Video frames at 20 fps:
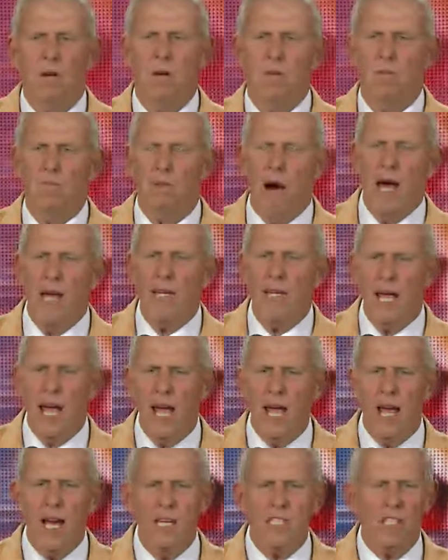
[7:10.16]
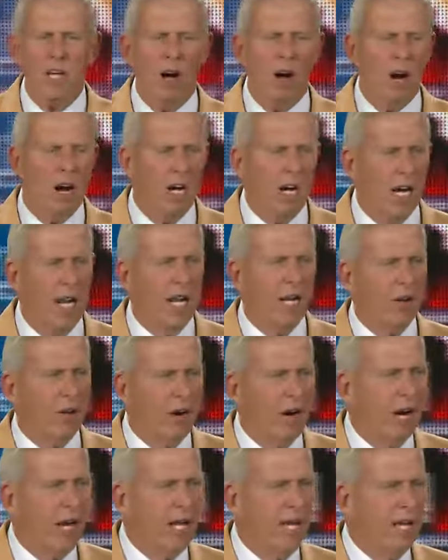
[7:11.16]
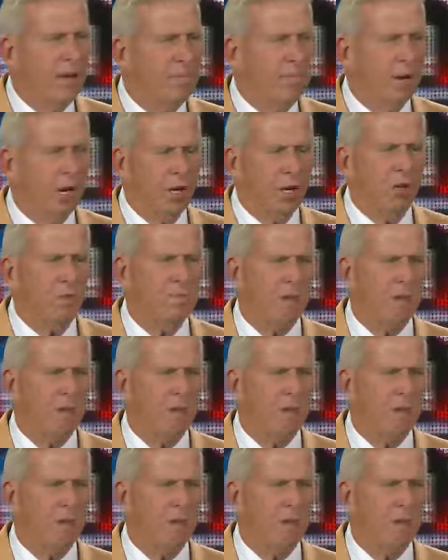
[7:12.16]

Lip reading: Mondays are literally Blue